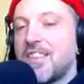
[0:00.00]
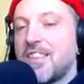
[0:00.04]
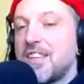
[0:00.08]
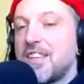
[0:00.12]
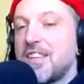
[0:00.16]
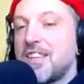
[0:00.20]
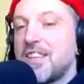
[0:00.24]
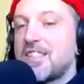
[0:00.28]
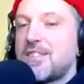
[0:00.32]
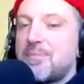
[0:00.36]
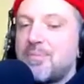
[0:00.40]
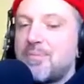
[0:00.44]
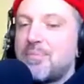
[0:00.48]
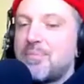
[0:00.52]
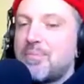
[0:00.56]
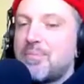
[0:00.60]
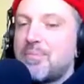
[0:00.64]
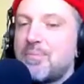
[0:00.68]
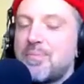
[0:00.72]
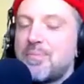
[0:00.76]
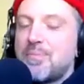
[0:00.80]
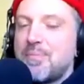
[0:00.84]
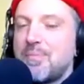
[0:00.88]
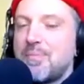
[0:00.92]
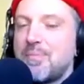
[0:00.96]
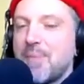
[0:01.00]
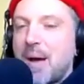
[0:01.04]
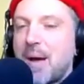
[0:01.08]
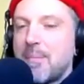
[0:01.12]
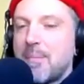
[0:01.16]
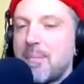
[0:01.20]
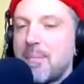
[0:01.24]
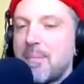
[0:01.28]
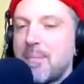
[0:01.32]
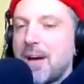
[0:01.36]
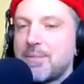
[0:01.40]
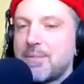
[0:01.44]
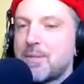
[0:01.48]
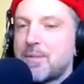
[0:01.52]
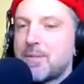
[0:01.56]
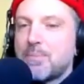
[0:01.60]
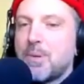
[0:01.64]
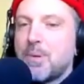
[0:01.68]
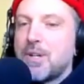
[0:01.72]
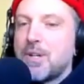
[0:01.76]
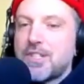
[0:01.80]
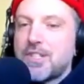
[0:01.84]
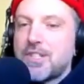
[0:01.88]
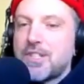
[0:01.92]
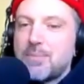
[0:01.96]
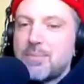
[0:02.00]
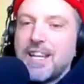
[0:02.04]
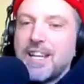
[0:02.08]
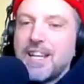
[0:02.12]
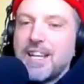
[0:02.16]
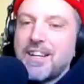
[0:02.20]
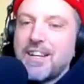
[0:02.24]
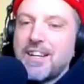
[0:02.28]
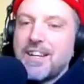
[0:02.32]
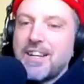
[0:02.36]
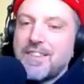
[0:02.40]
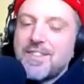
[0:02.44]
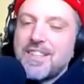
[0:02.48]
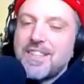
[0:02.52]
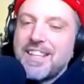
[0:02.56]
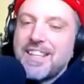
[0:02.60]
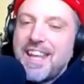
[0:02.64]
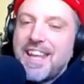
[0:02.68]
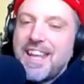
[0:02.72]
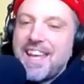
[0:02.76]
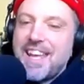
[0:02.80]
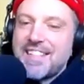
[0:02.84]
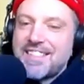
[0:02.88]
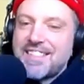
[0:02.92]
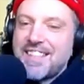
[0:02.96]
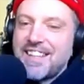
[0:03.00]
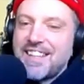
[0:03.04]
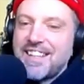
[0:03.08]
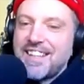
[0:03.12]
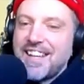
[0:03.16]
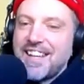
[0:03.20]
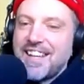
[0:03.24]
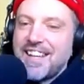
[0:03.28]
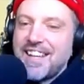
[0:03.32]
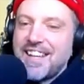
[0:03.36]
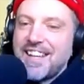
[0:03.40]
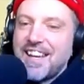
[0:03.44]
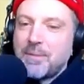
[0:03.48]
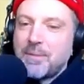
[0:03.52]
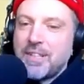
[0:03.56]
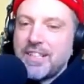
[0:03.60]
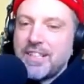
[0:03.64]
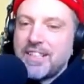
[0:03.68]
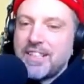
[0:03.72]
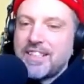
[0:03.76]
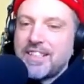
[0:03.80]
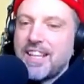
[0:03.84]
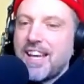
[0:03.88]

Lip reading: this, my mom just pushed me out of the nest and now I'm going to